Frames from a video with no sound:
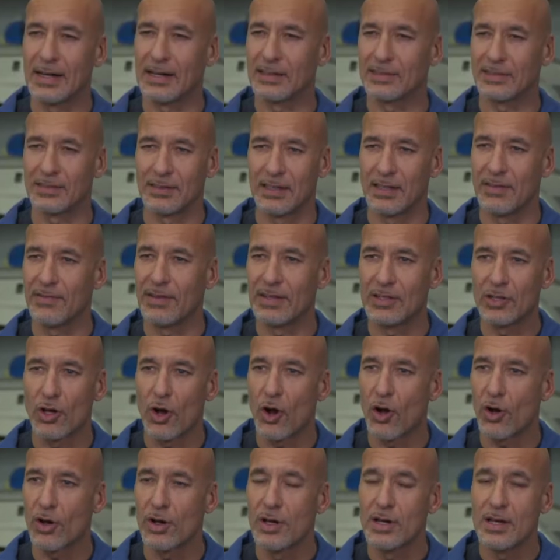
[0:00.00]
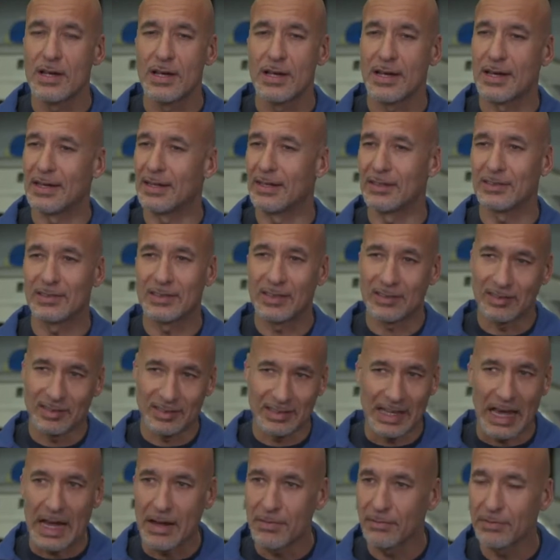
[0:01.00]
it's, even though it is the
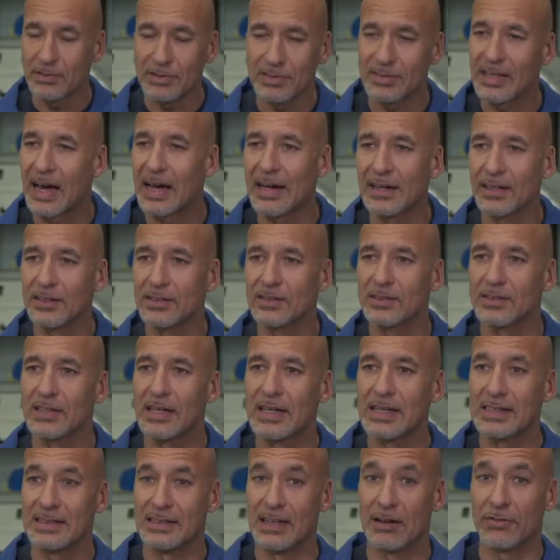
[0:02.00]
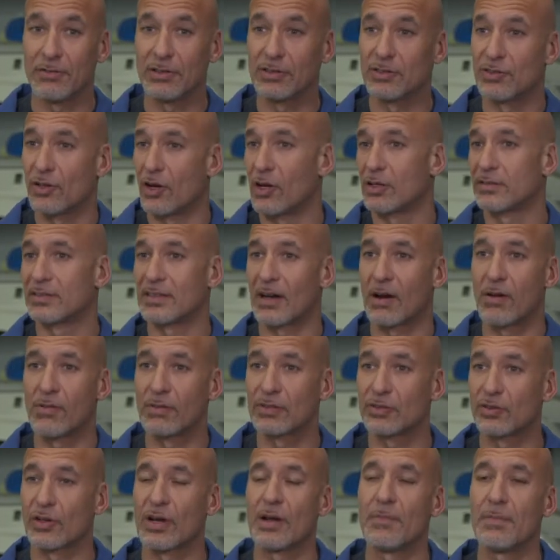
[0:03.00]
same science, the results are
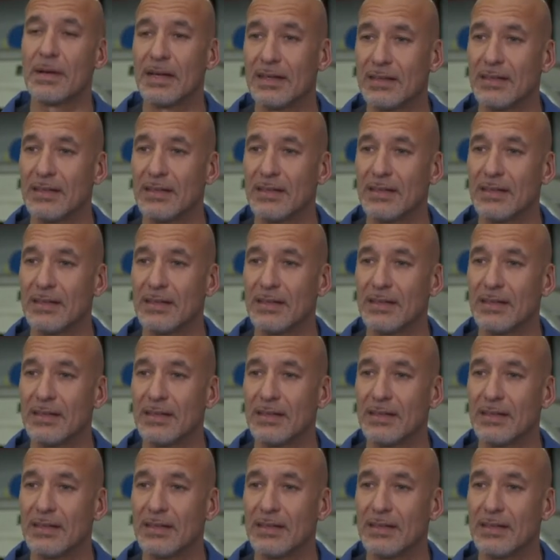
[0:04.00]
always going to be